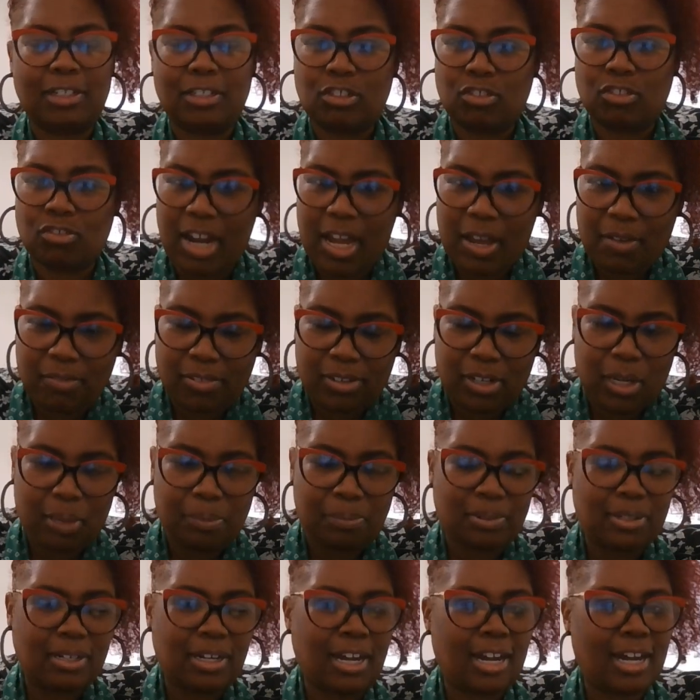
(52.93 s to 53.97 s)
drafting
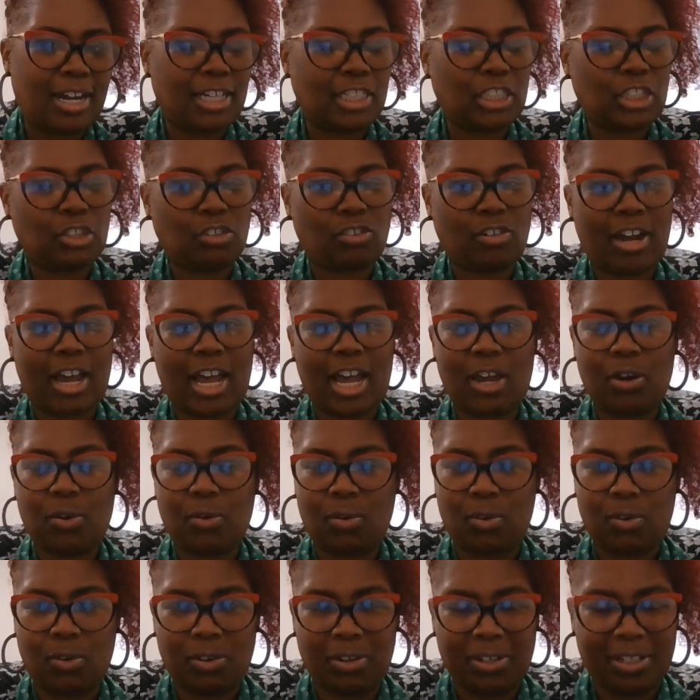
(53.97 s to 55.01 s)
up a contract
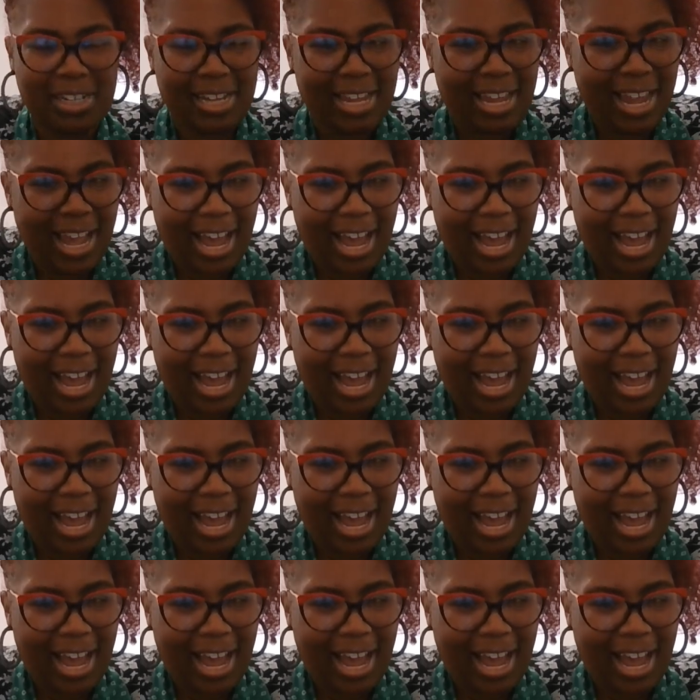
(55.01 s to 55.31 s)
or